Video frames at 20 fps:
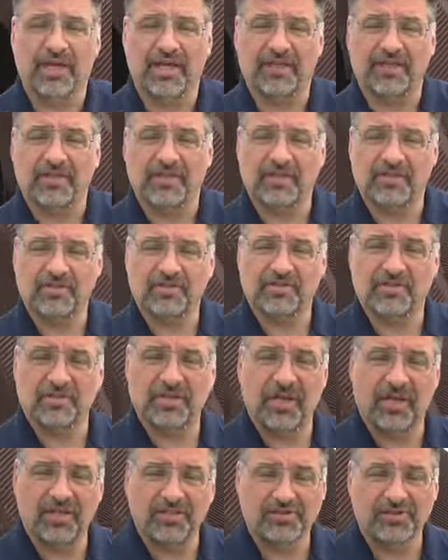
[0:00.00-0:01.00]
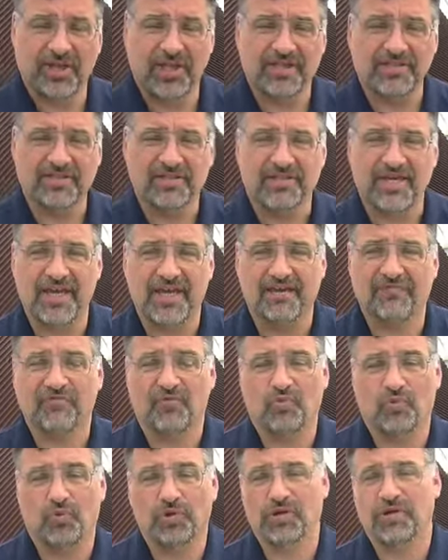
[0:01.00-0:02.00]
and its contract staff
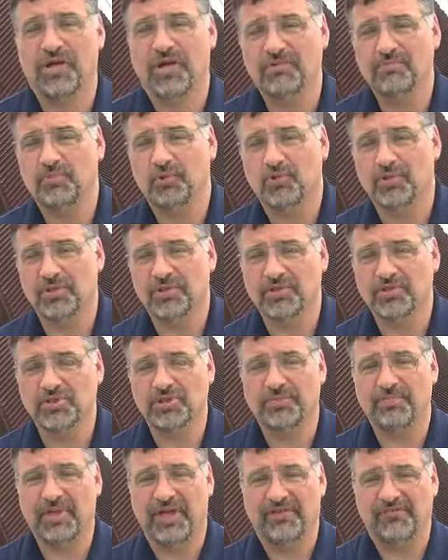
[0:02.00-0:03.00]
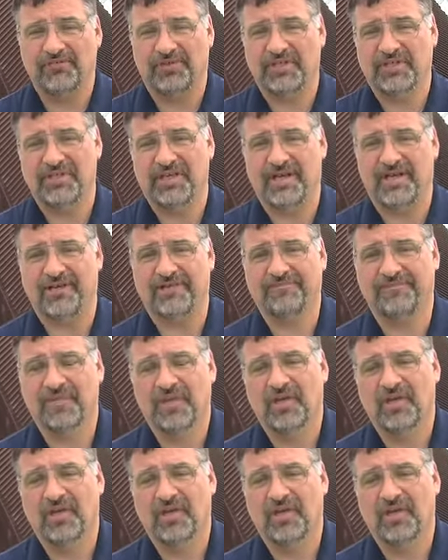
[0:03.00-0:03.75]
work on board the ship every day.